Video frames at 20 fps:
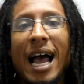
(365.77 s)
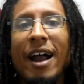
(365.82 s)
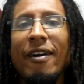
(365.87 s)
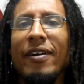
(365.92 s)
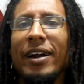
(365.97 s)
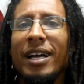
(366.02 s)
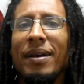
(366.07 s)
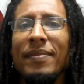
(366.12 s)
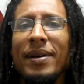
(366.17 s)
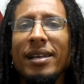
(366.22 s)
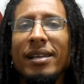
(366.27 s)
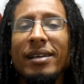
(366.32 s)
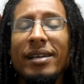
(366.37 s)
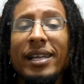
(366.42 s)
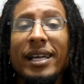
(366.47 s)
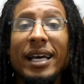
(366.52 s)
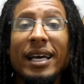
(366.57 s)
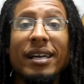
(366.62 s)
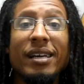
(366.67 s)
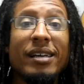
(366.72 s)
I recommend
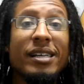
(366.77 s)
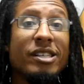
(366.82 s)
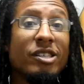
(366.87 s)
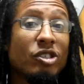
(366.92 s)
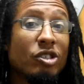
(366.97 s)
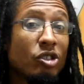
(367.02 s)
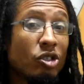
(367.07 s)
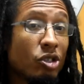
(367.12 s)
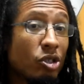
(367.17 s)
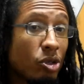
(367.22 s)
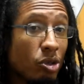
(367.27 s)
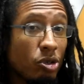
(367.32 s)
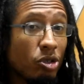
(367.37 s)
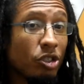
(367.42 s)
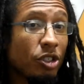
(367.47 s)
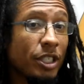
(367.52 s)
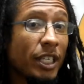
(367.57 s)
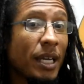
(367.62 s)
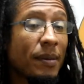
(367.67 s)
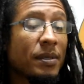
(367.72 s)
learning at least 2
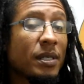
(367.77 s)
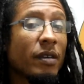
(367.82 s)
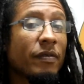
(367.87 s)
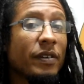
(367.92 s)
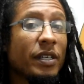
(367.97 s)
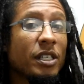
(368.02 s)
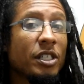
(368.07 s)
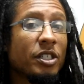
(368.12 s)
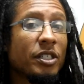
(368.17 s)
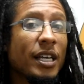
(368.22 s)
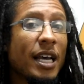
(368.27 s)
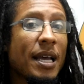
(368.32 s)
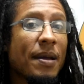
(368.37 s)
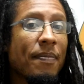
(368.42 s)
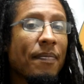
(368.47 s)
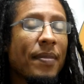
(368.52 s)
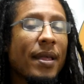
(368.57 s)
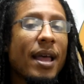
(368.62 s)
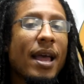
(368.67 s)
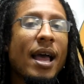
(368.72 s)
shapes of each
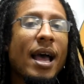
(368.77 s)
type,